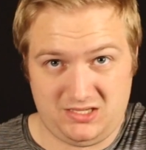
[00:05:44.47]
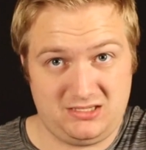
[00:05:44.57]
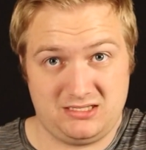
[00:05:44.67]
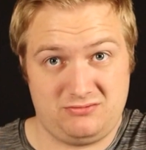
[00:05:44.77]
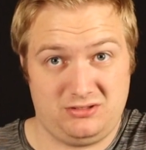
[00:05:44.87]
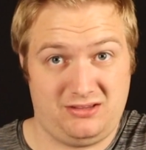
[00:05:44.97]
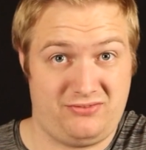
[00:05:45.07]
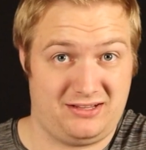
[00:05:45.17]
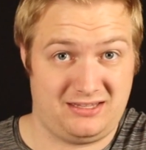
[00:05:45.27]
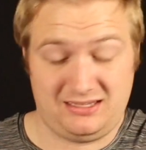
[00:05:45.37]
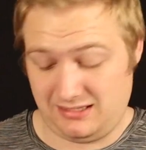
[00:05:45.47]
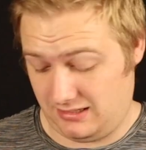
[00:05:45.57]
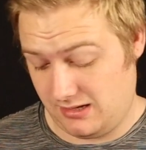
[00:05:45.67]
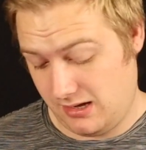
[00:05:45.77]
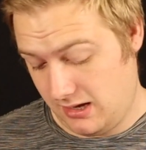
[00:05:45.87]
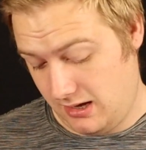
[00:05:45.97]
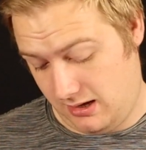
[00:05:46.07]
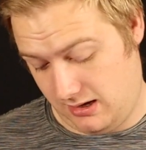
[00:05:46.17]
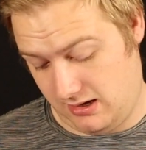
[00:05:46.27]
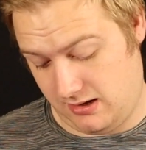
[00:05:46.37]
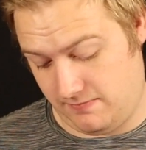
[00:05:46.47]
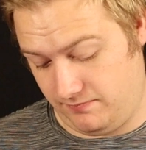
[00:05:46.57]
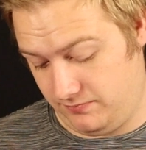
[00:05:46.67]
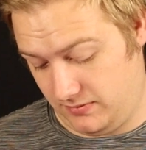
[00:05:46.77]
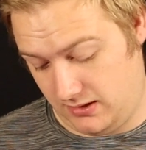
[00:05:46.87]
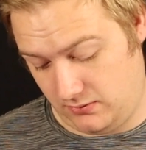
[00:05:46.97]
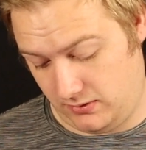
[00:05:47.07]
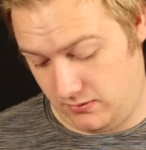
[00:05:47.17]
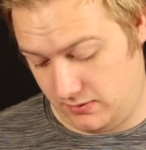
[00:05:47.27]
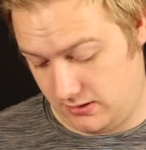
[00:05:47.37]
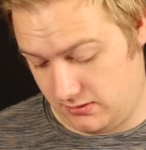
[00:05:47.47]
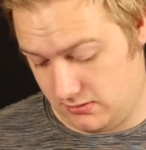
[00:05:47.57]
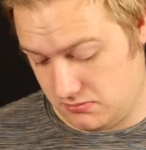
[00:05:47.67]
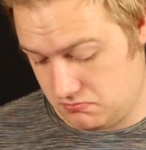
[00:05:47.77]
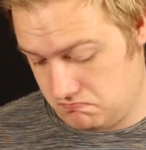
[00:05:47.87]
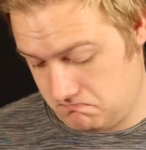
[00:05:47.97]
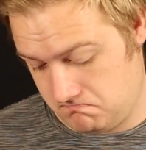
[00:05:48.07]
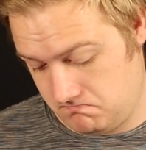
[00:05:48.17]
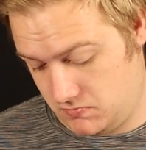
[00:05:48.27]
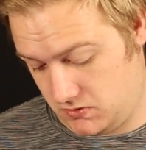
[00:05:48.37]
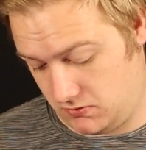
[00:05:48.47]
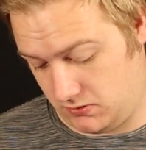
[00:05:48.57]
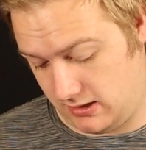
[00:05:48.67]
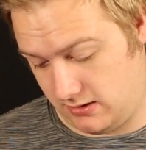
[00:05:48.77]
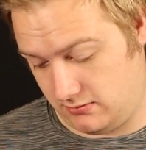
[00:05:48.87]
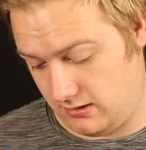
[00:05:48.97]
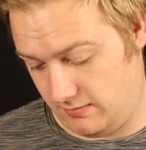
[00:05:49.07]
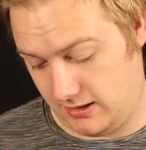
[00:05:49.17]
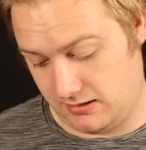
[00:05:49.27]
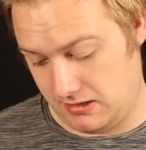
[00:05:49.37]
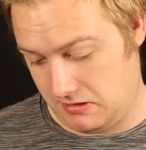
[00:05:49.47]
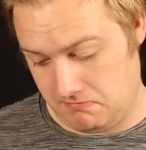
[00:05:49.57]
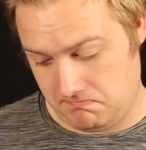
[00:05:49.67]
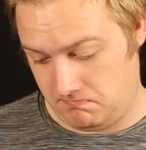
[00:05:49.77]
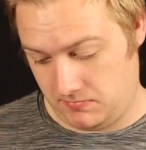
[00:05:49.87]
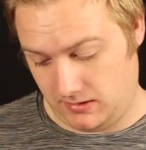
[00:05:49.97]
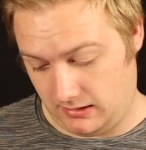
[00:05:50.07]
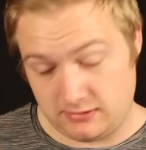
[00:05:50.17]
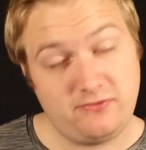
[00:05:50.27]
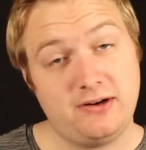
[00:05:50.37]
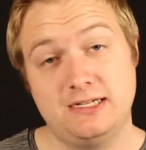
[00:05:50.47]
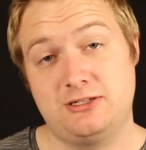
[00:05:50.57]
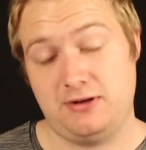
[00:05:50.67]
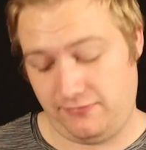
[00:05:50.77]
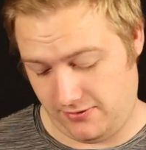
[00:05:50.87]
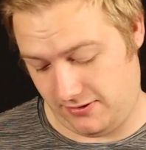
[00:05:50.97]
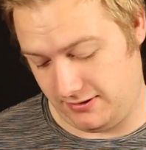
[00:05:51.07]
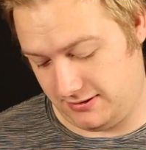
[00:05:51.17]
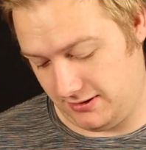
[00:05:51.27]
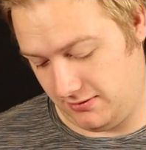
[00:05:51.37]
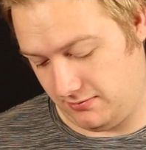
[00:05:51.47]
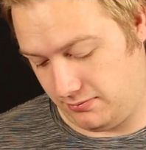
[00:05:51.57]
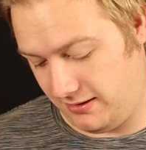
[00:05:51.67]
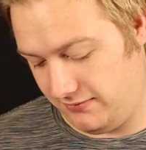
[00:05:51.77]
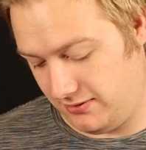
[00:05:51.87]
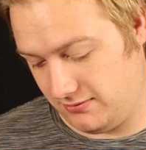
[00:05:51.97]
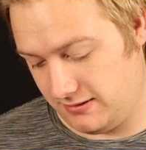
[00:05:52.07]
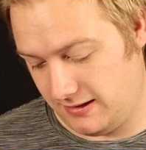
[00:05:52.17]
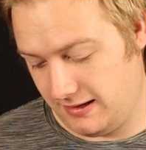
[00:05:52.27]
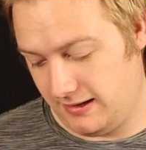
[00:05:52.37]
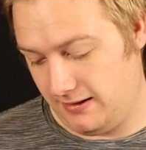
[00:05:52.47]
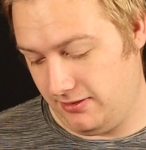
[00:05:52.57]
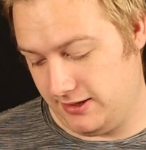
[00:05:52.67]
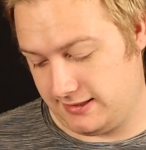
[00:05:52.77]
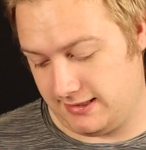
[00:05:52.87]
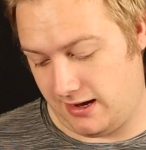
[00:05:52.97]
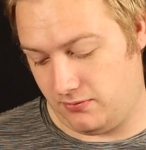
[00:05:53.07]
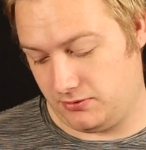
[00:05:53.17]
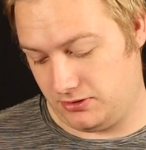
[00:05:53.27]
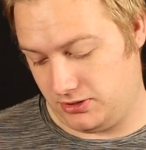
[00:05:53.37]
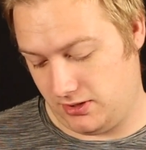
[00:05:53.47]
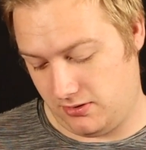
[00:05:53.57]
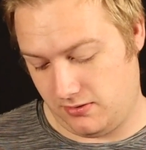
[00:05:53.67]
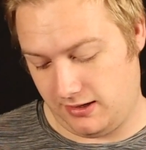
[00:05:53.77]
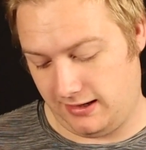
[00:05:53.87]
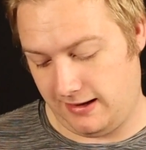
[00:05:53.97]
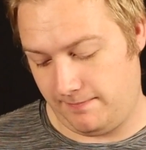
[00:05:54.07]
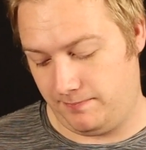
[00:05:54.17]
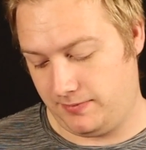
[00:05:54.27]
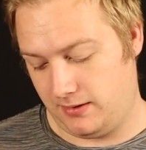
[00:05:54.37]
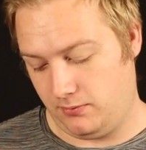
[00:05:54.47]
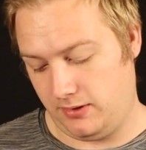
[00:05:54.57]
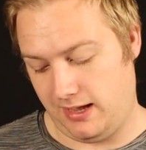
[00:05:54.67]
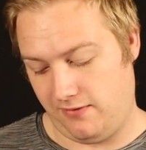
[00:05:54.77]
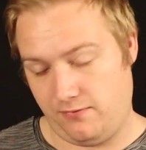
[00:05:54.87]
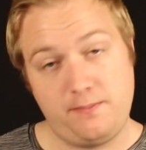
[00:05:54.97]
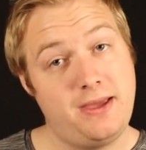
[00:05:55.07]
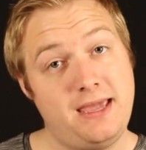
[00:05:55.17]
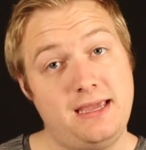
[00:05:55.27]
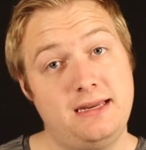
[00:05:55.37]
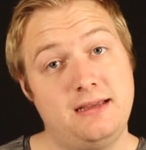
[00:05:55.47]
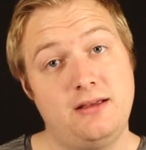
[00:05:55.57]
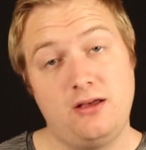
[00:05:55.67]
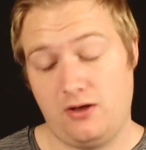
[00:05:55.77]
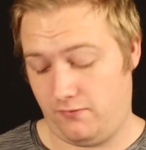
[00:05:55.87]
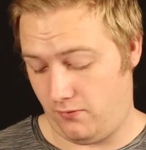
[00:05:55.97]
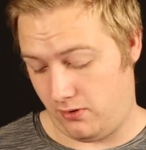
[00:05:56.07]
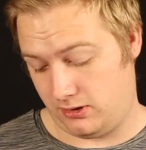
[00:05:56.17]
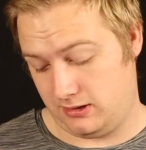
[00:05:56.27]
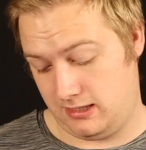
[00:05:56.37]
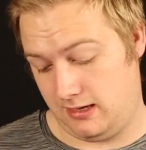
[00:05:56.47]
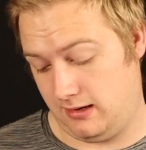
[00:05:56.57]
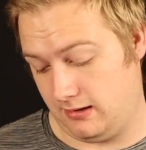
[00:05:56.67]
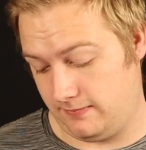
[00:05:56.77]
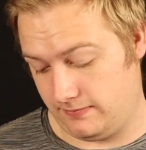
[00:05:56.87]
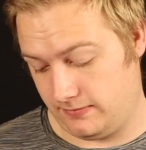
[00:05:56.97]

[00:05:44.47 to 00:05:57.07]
It doesn't really affect anything. Then we will scroll down. I mean, it's very straightforward. So preview, this now will show, again, we have paid on the